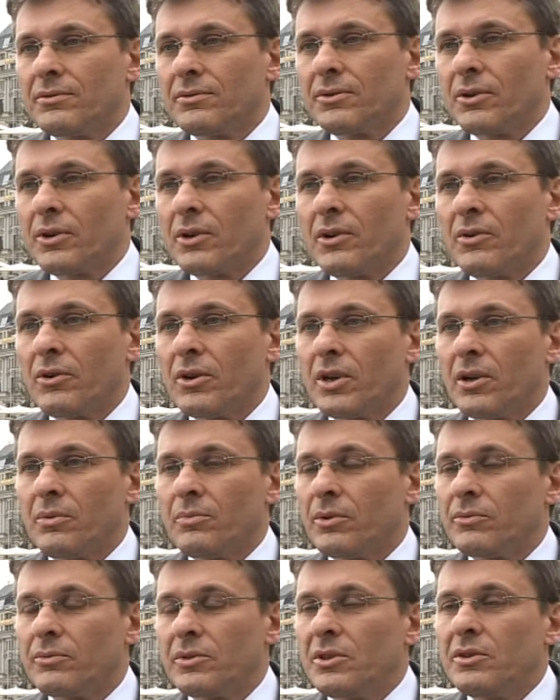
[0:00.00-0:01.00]
not our
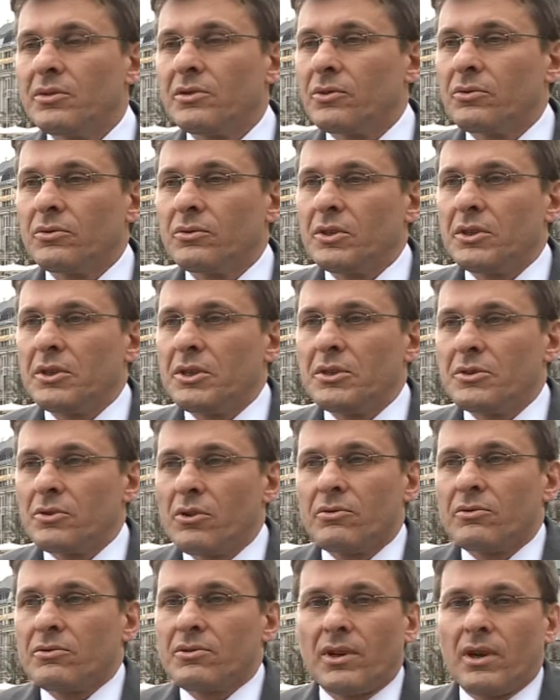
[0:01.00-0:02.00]
cup of tea, so it is
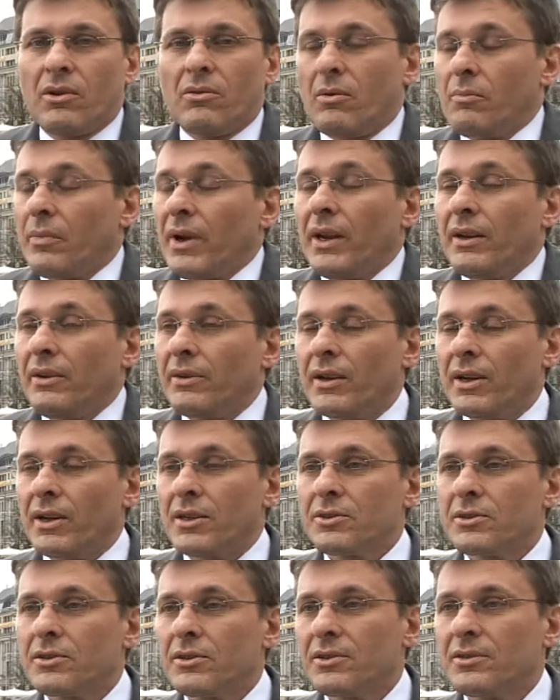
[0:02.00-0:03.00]
not our main
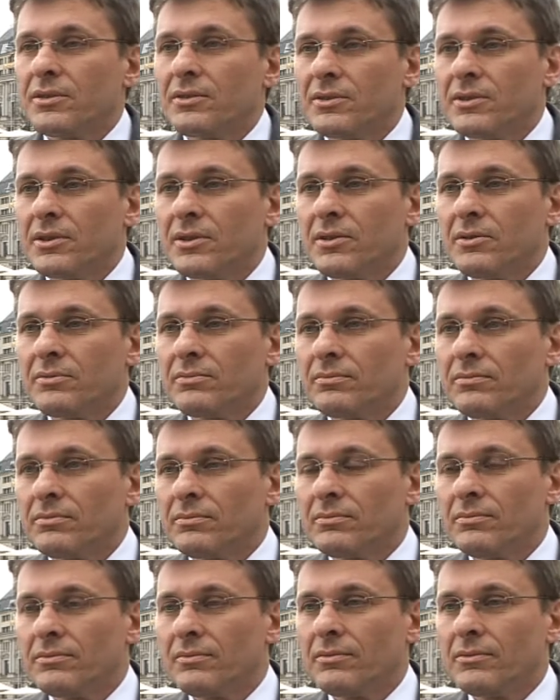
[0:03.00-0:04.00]
task, and um,
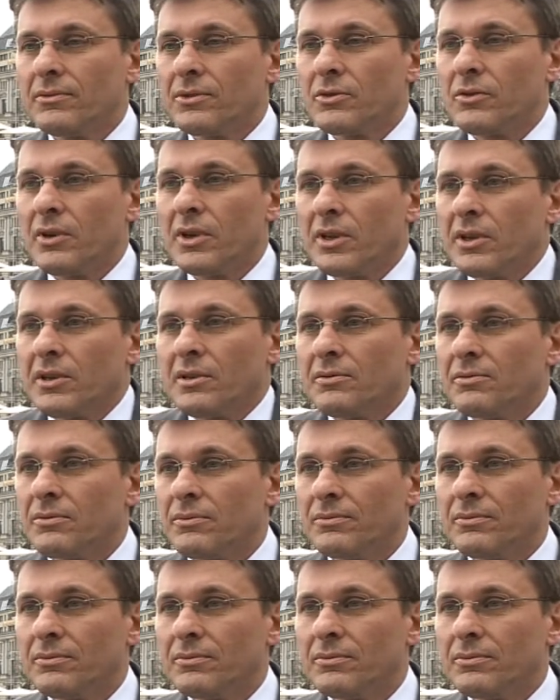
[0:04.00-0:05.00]
try
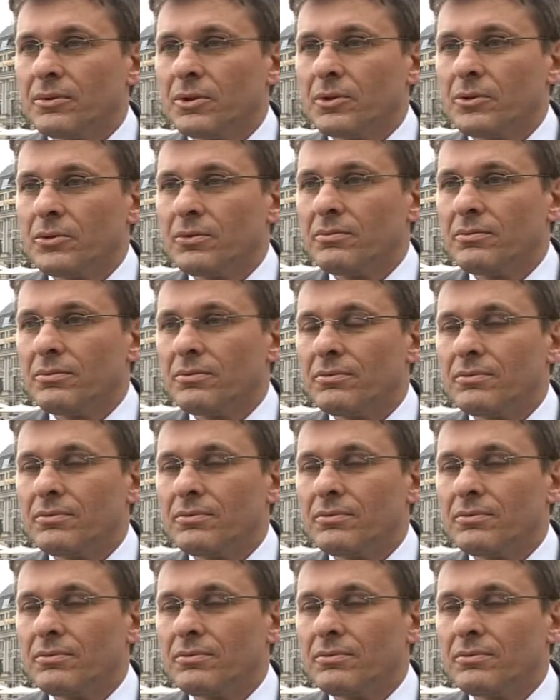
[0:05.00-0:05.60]
what you,